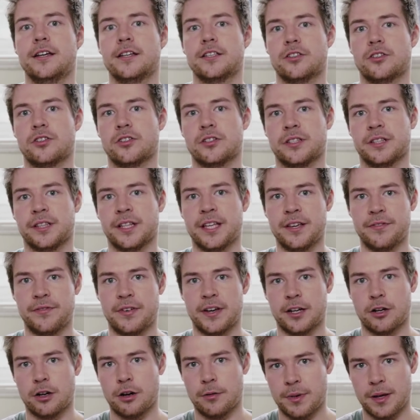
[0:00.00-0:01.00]
So just leave
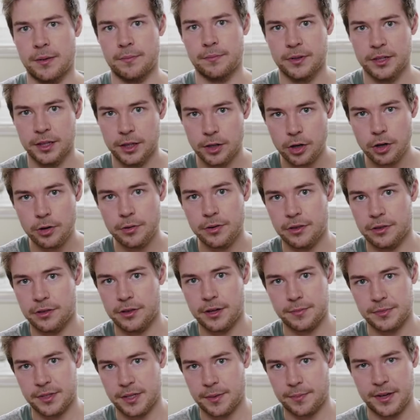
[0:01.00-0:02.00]
a comment below and
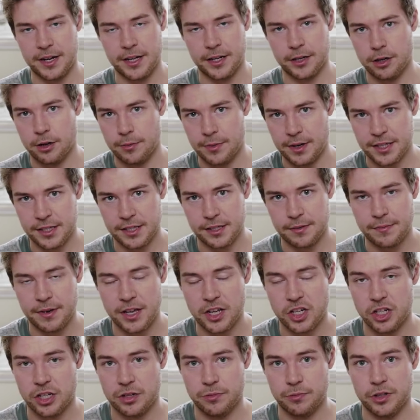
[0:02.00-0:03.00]
thumbs up any comments that
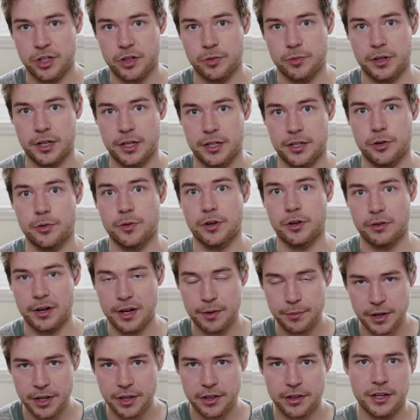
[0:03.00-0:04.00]
mention which one you
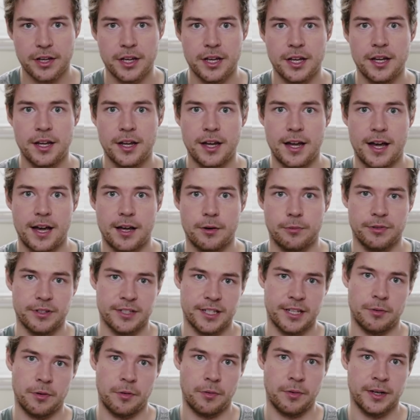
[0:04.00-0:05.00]
agree with, and we'll
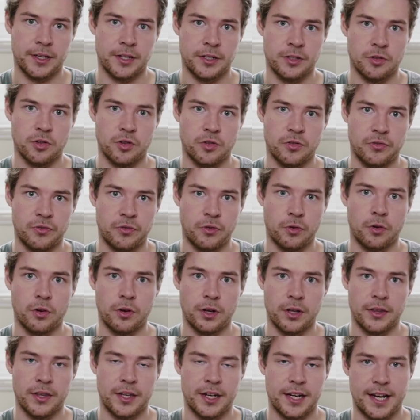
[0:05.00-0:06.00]
see what we can do
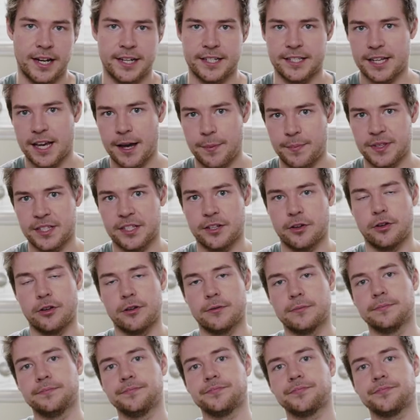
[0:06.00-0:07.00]
for the next episode.